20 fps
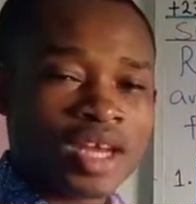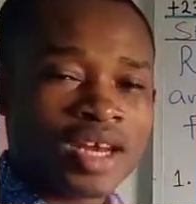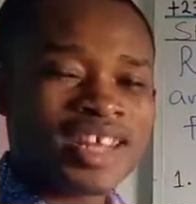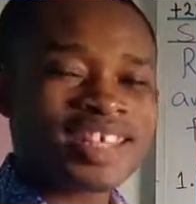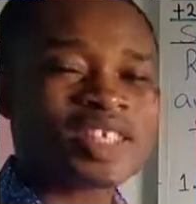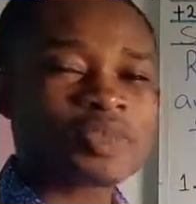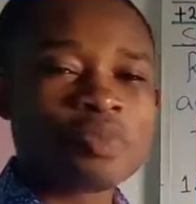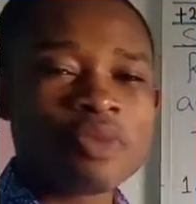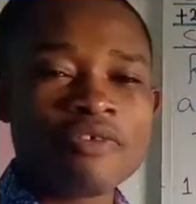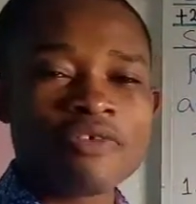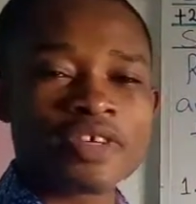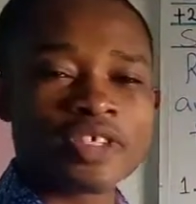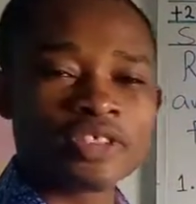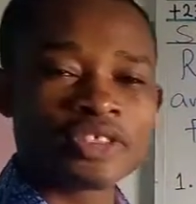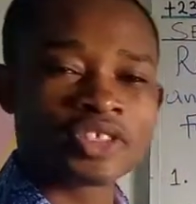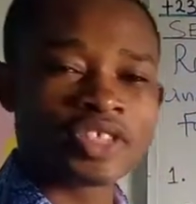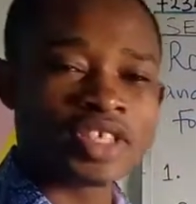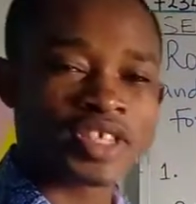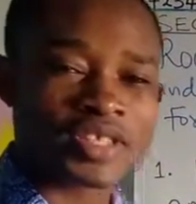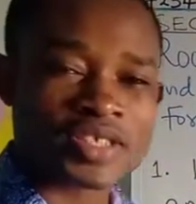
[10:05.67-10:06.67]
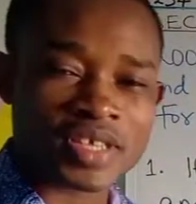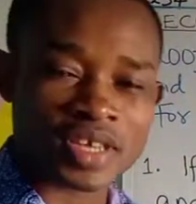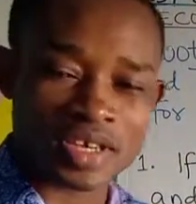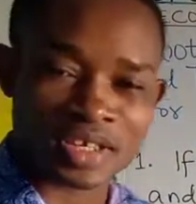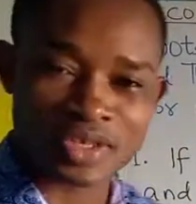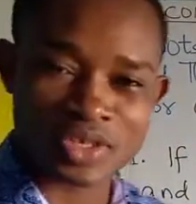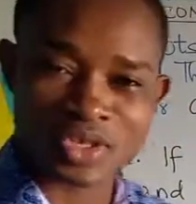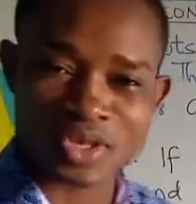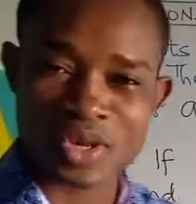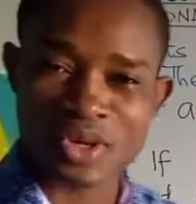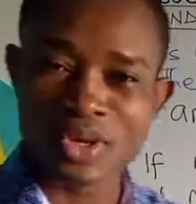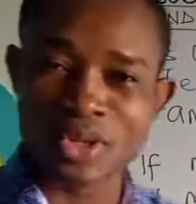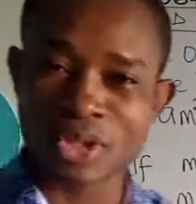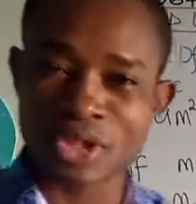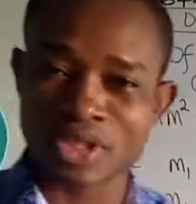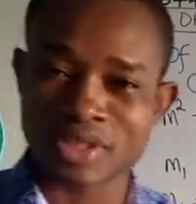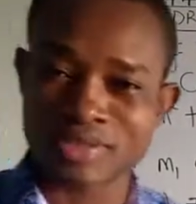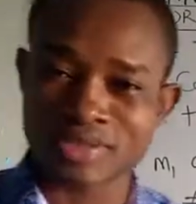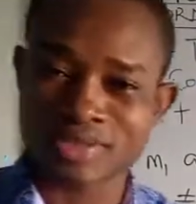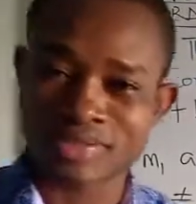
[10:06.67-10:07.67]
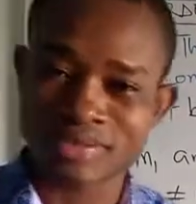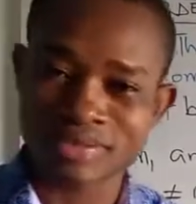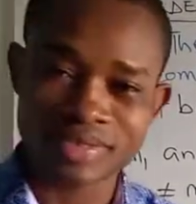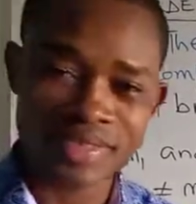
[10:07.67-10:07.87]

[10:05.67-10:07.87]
Let's move on to the second solution.